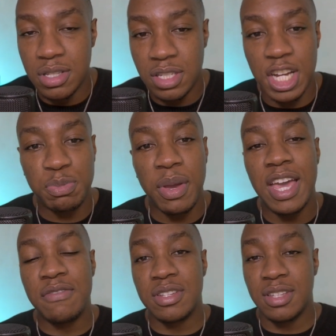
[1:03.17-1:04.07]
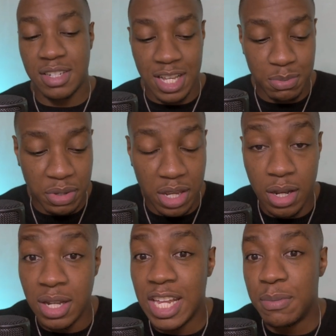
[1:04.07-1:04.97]
Such behaviors such as
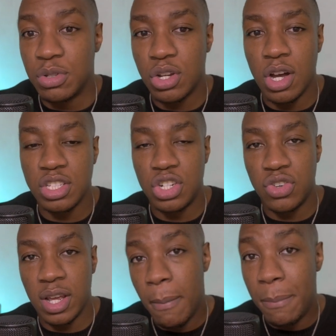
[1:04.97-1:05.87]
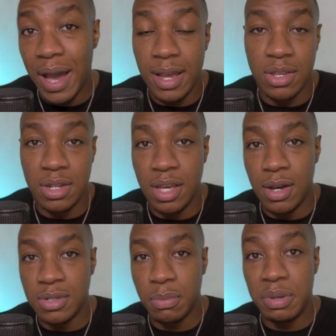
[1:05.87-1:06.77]
being unable to concentrate, biting your
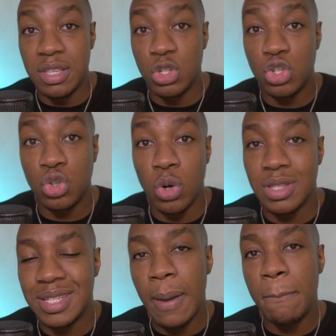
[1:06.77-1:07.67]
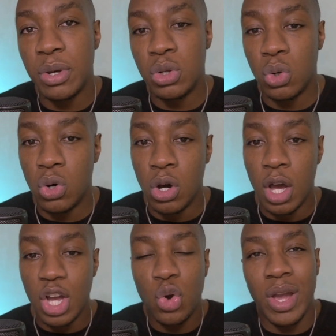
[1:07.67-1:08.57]
nails, being short-tempered or
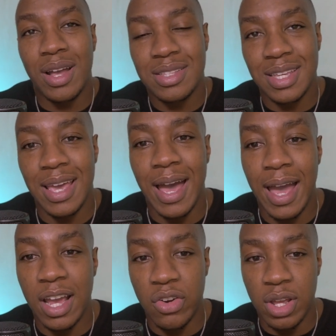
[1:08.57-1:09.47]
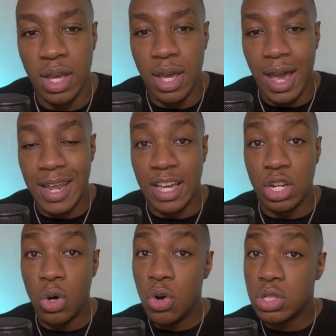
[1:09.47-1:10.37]
quick to get angry, and it
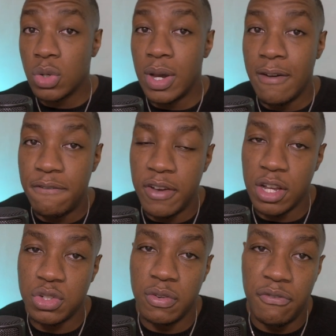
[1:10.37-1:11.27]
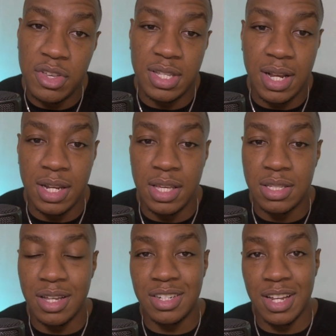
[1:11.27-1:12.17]
can also affect you physically,
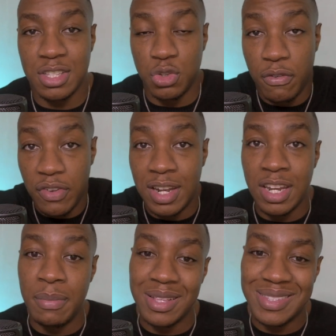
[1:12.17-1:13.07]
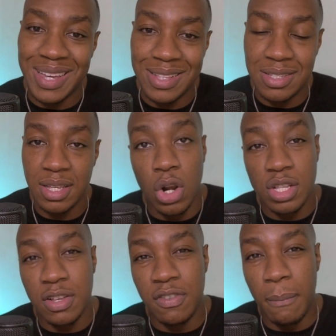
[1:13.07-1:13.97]
such as you feeling a bit tense,
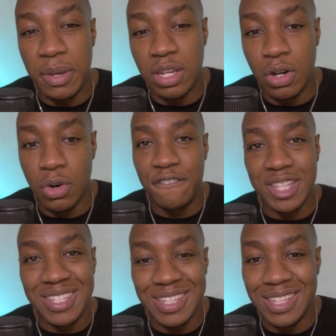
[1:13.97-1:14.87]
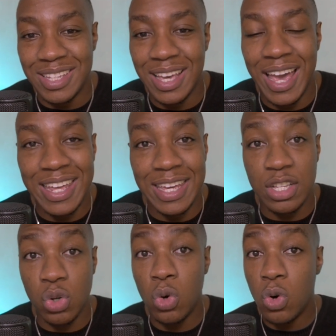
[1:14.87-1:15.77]
loss of libido, fatigue,
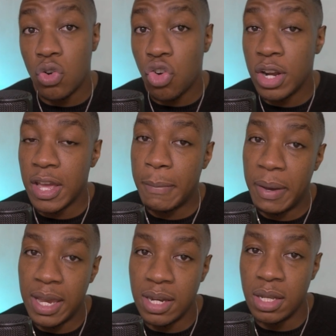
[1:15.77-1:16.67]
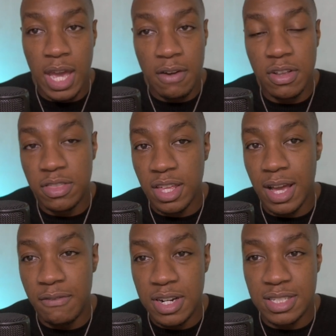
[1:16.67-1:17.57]
headaches, or chronic pain. Everything
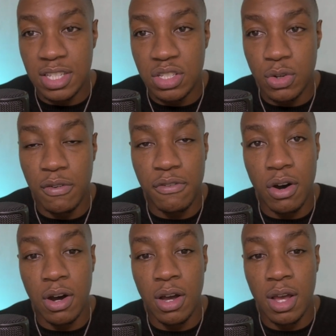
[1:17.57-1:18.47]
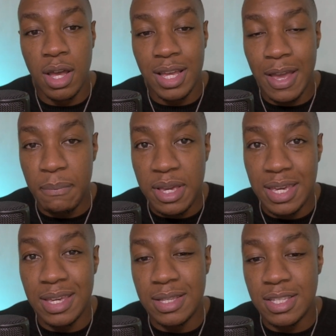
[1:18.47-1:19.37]
I've listed so far can be
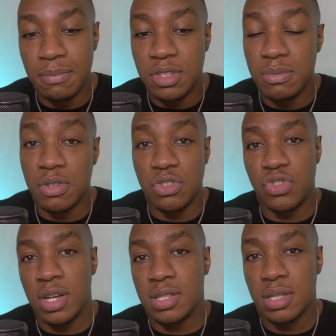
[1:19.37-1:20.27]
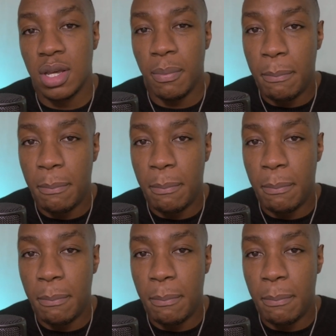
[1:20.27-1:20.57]
key symptoms of stress.